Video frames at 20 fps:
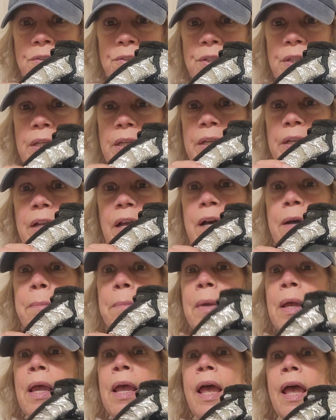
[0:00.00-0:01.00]
heat
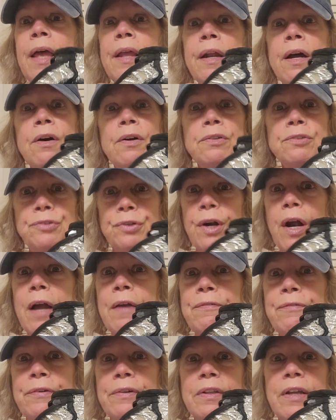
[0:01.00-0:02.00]
up. And I'll
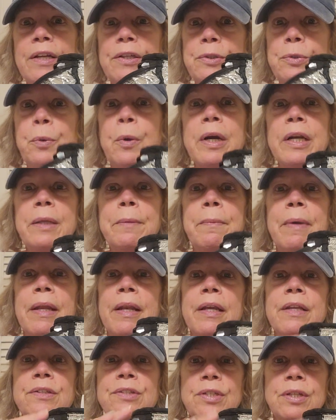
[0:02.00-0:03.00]
dry for like 20
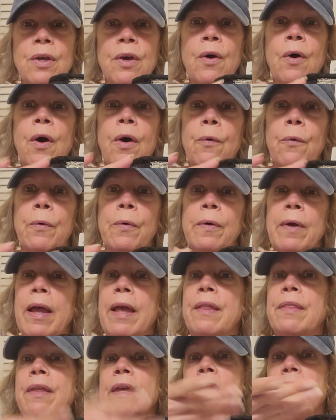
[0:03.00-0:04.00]
minutes.
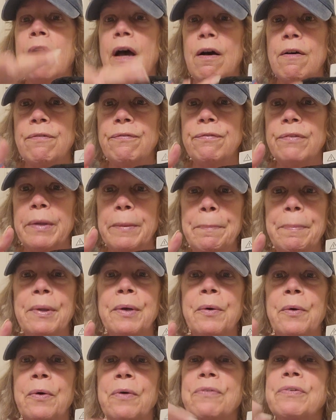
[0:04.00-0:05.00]
and then I'll flip
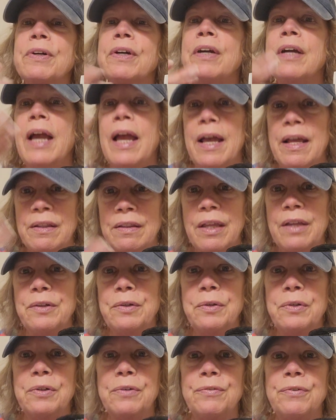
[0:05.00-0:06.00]
it over and let
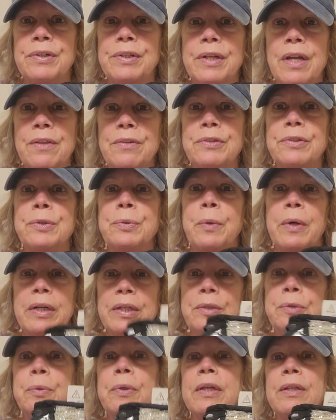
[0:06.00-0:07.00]
it cook for another
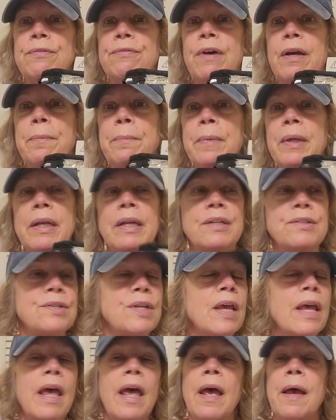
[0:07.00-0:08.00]
20-25 minutes,
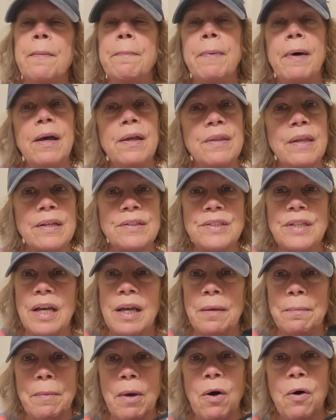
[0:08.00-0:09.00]
and by that
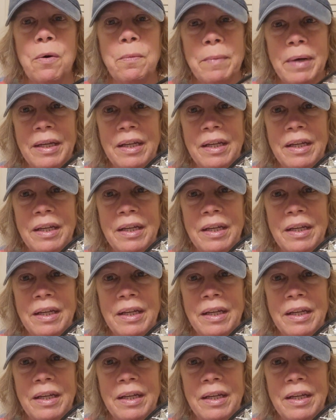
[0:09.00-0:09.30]
time, oh my